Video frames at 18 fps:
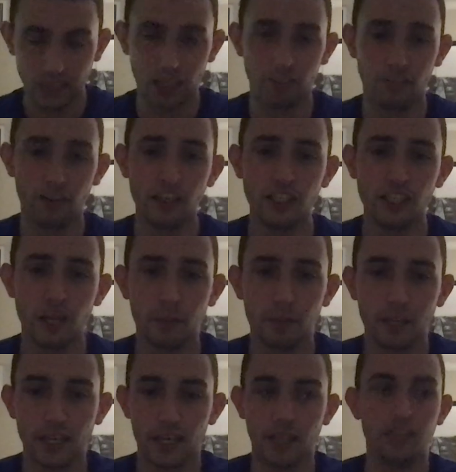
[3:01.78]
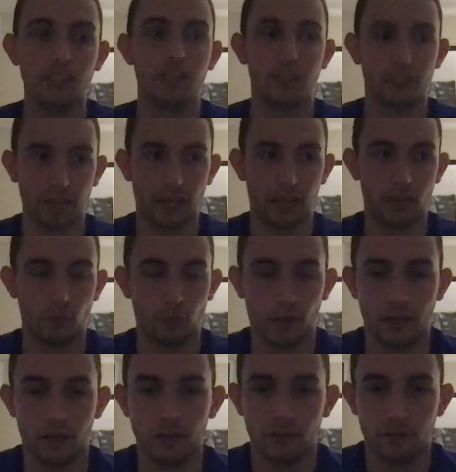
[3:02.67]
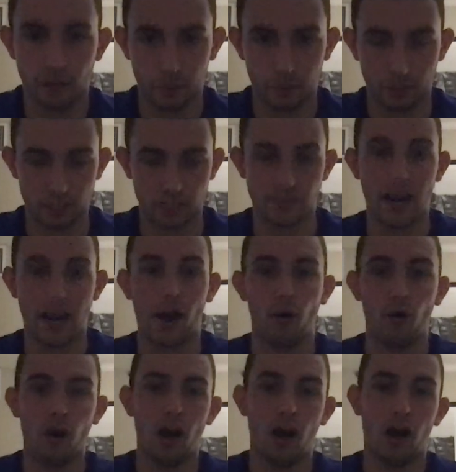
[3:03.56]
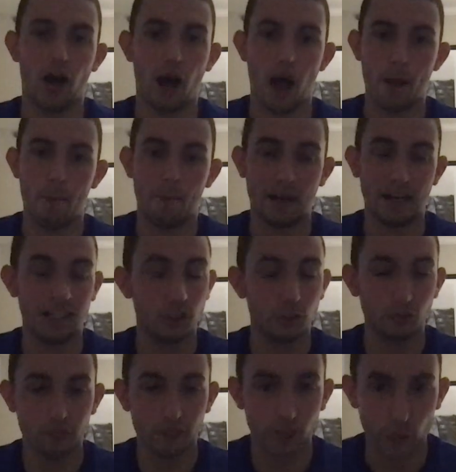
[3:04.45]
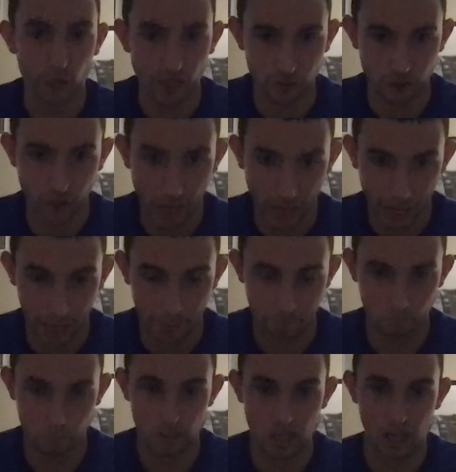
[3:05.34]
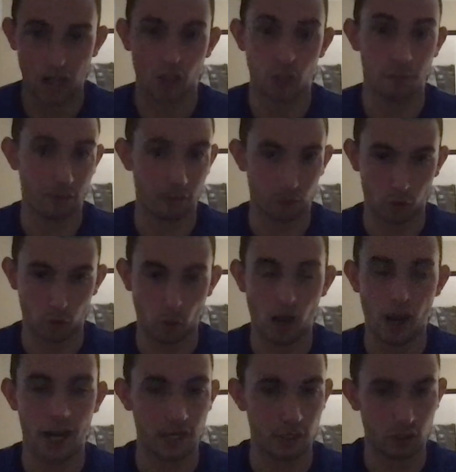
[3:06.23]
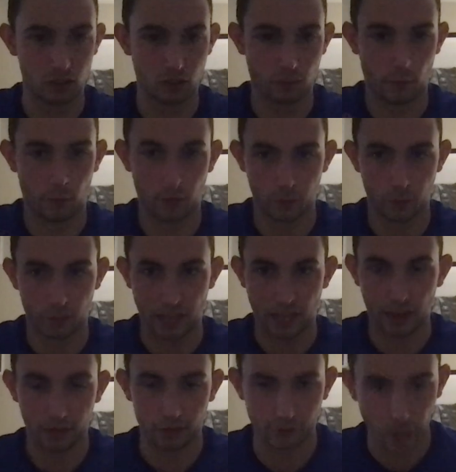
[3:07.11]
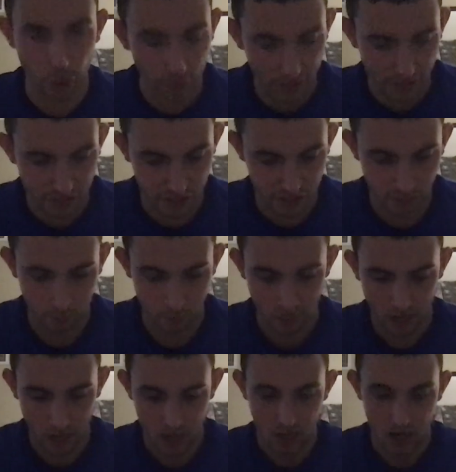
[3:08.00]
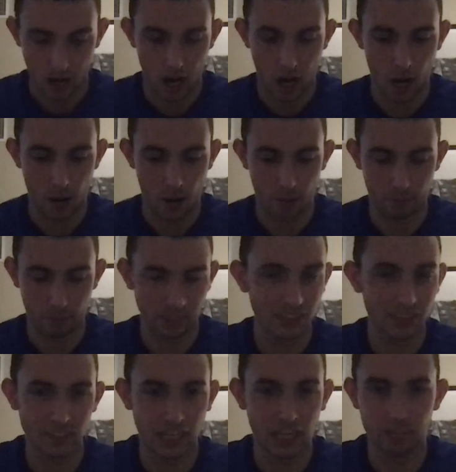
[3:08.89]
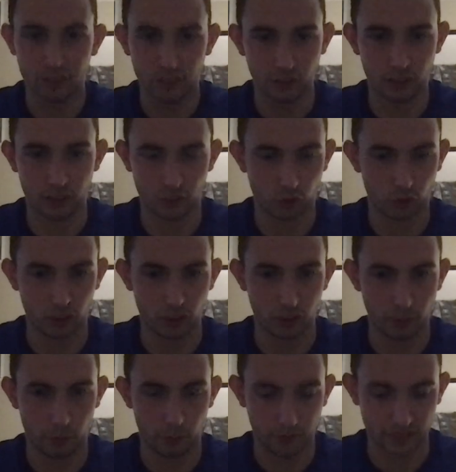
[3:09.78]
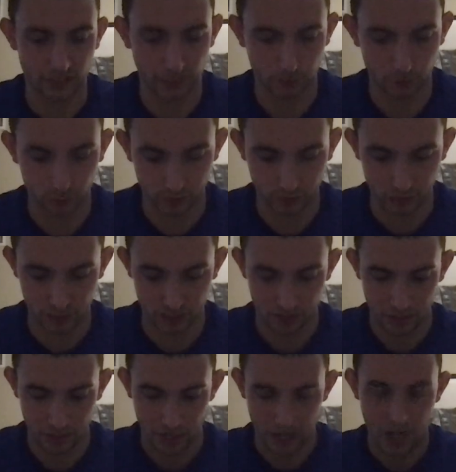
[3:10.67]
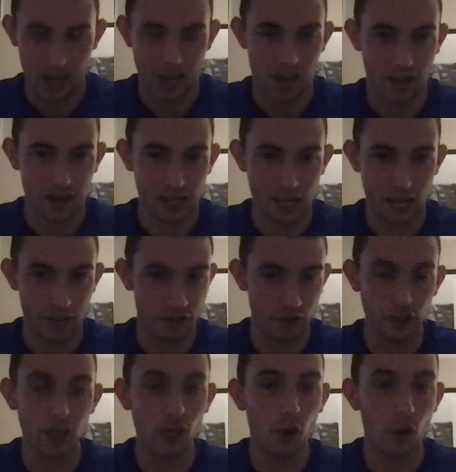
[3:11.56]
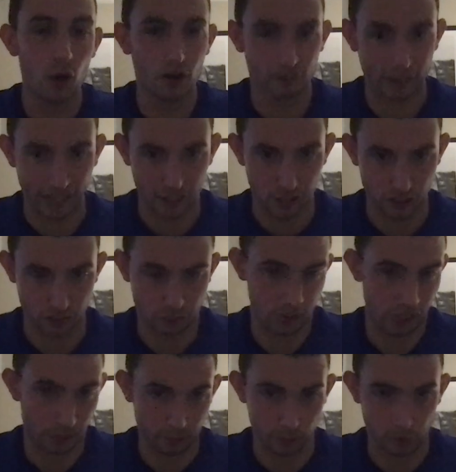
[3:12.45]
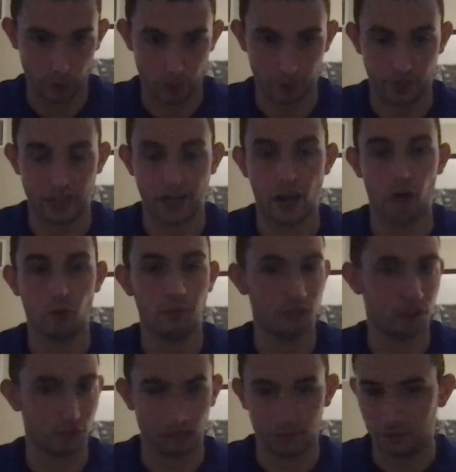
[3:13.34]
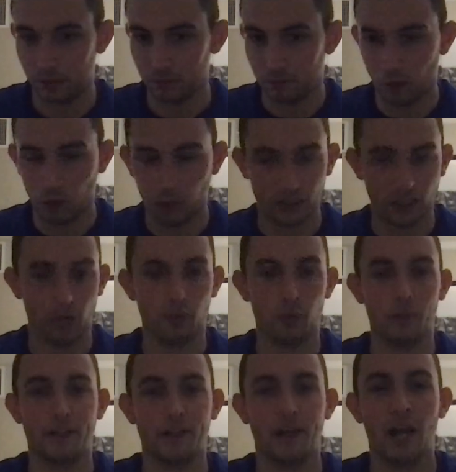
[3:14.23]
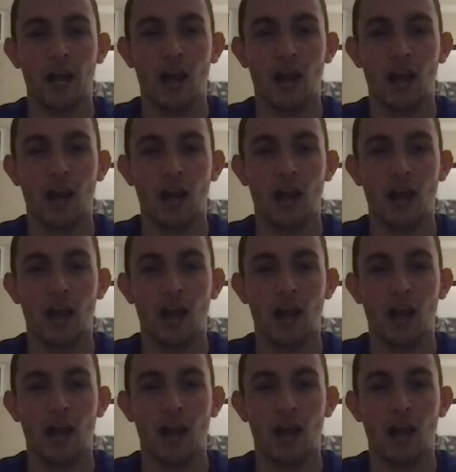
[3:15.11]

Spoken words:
fine job by the Yankees here getting the win. Very impressive. Now, I didn't do a video yesterday. You might wonder why, and you also might wonder where the highlight video is. And this is kind of an interesting story, so you might want to stay tuned for this. If you're going to go on a vacation, which I'm doing right now, as you see from the hotel room here,